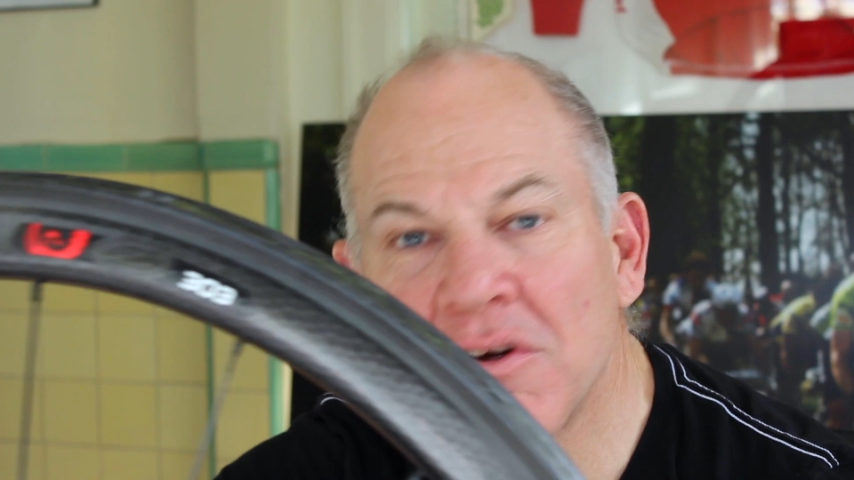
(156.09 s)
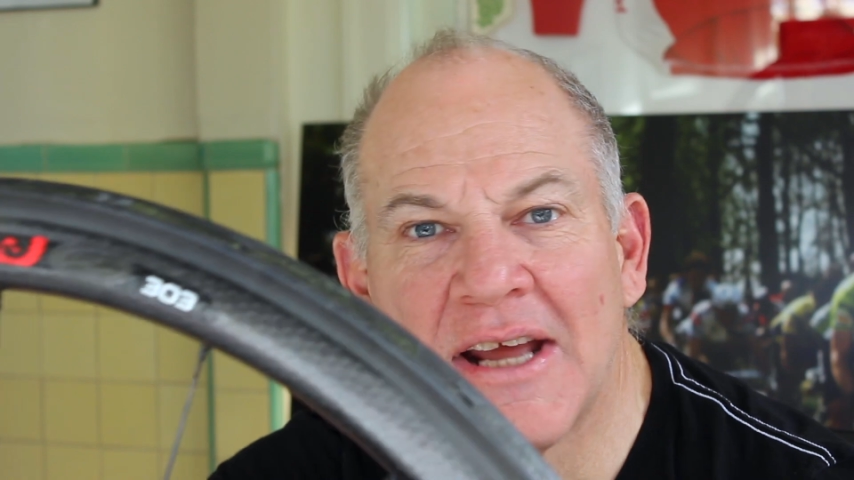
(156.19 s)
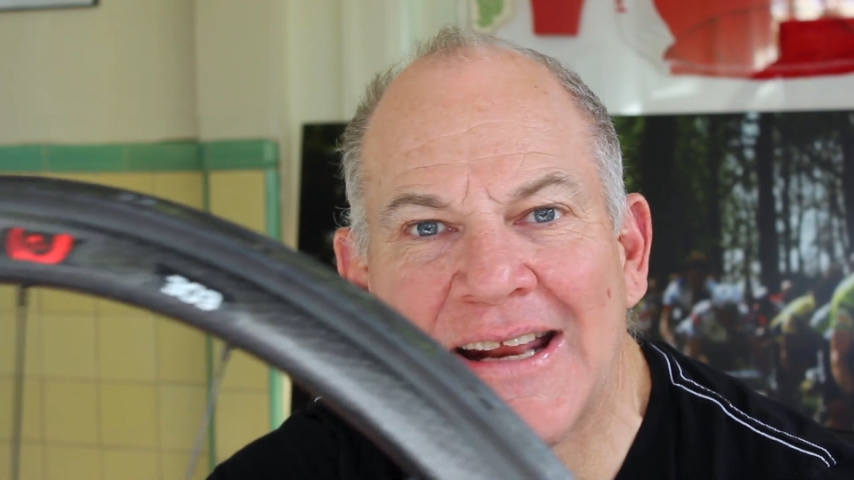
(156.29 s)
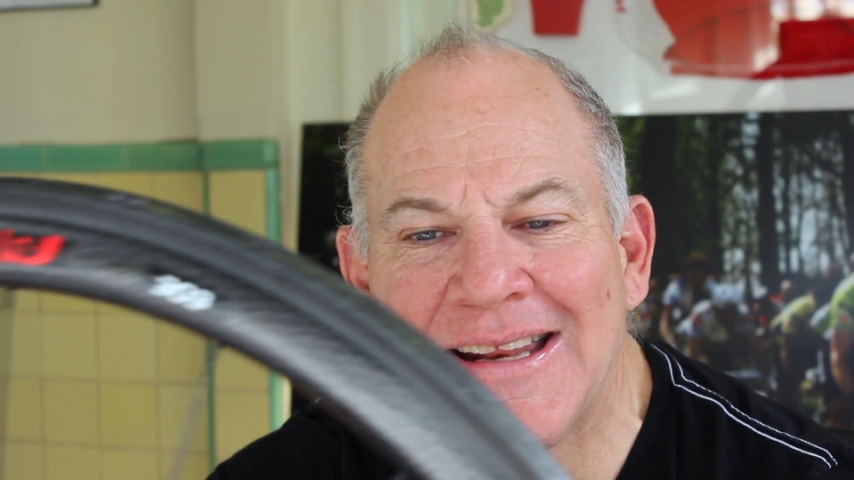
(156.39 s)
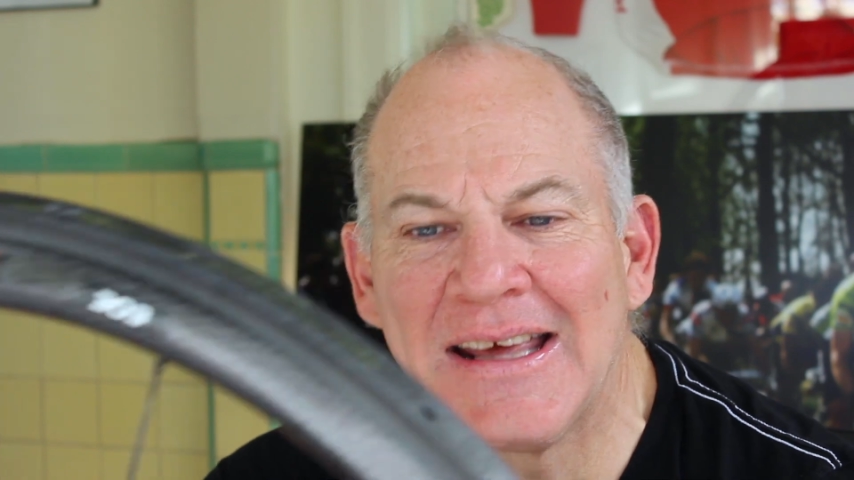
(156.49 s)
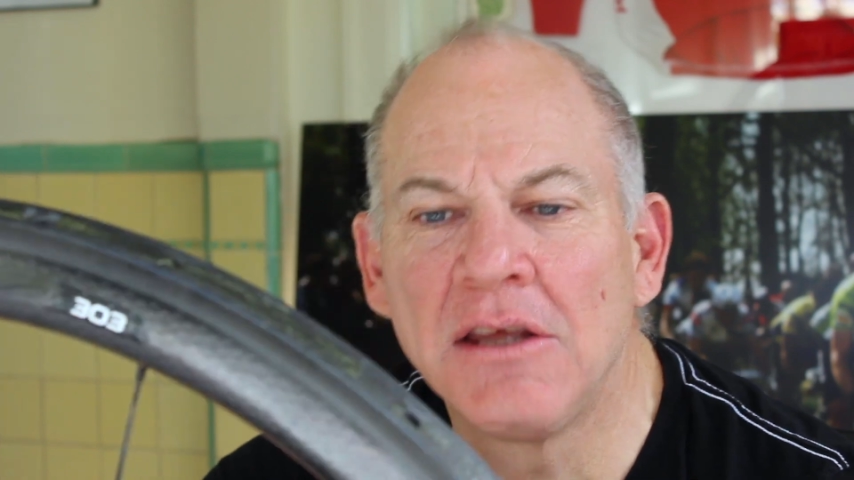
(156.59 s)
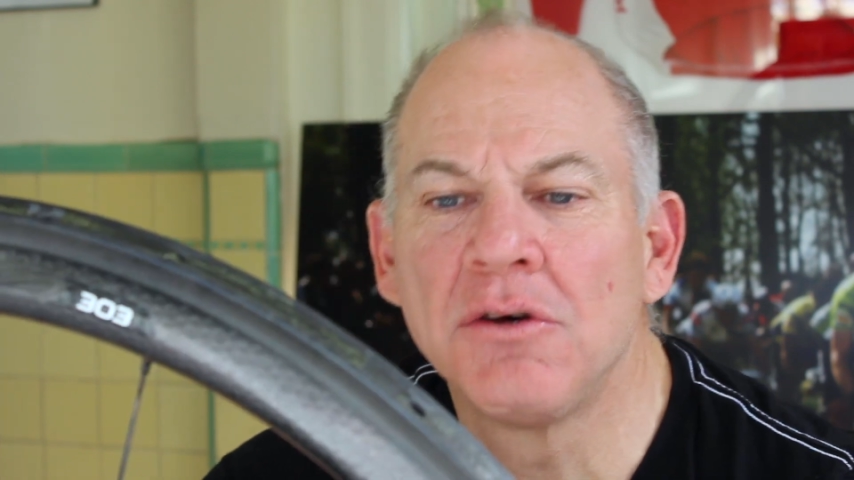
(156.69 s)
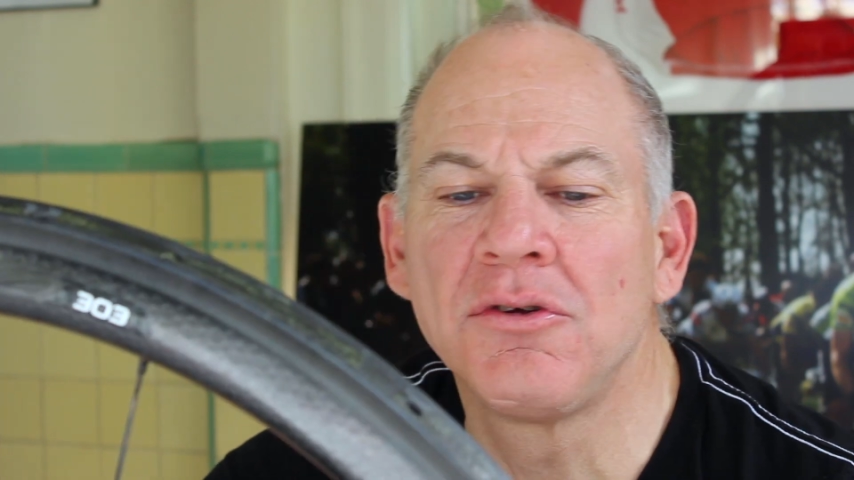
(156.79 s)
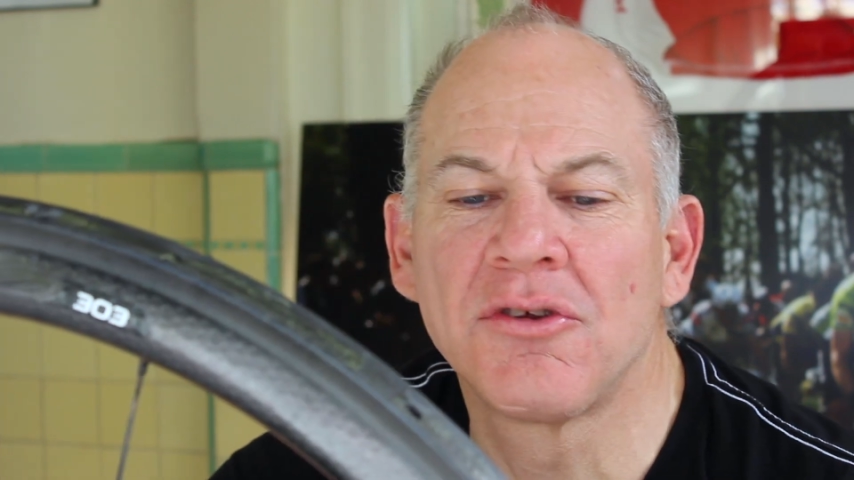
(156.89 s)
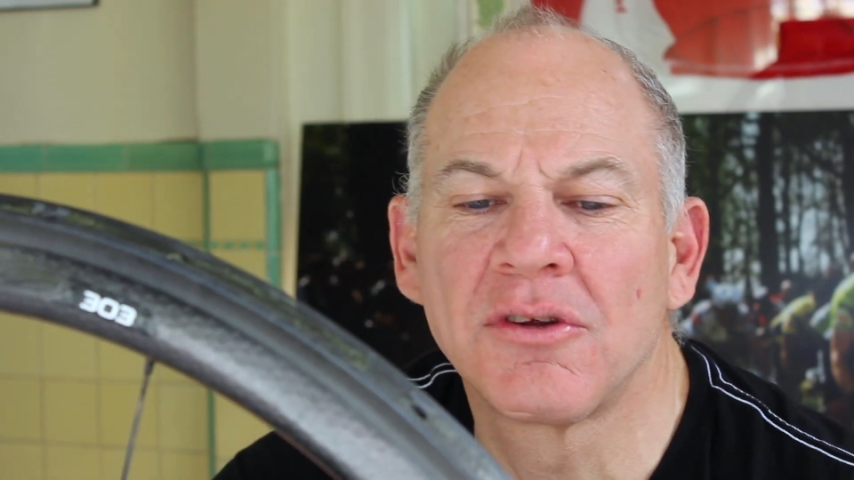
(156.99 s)
for day-to-day
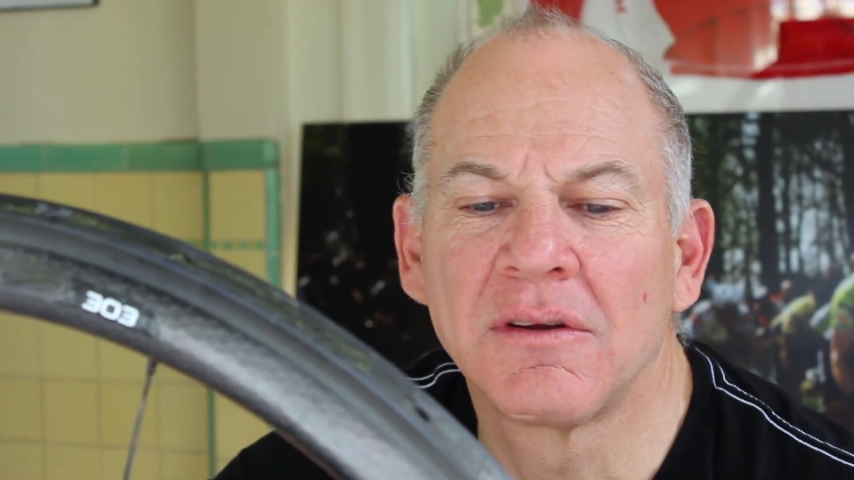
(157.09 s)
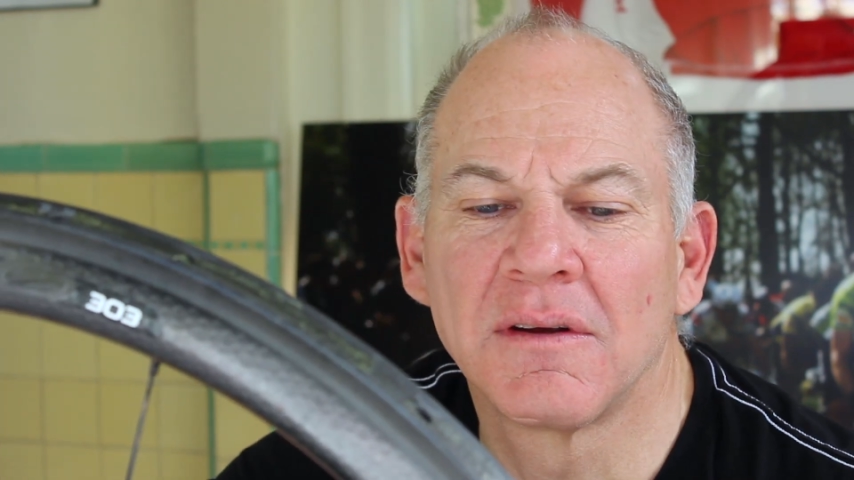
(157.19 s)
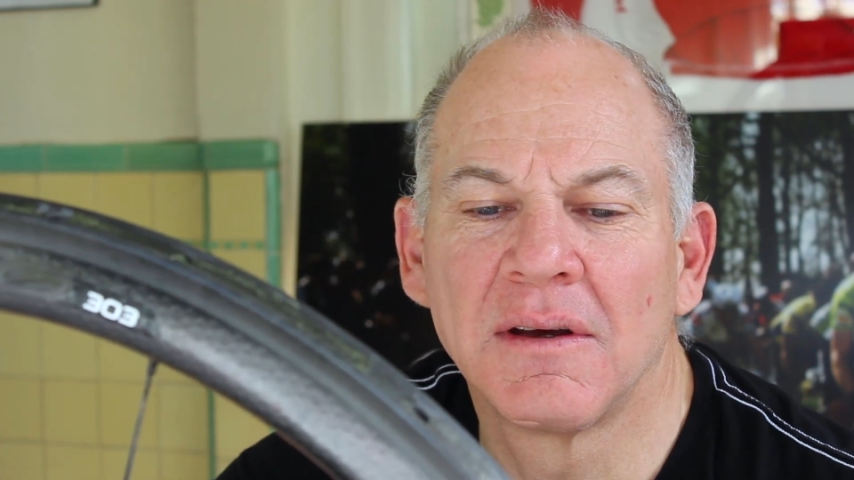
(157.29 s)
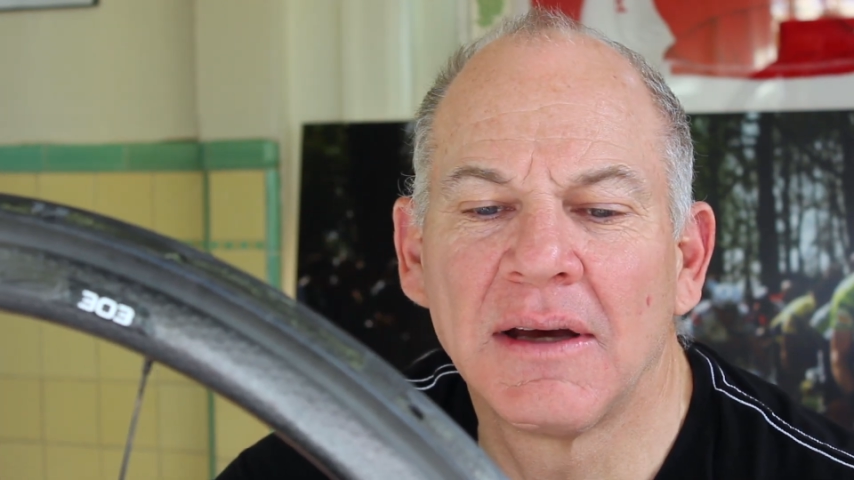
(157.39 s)
use,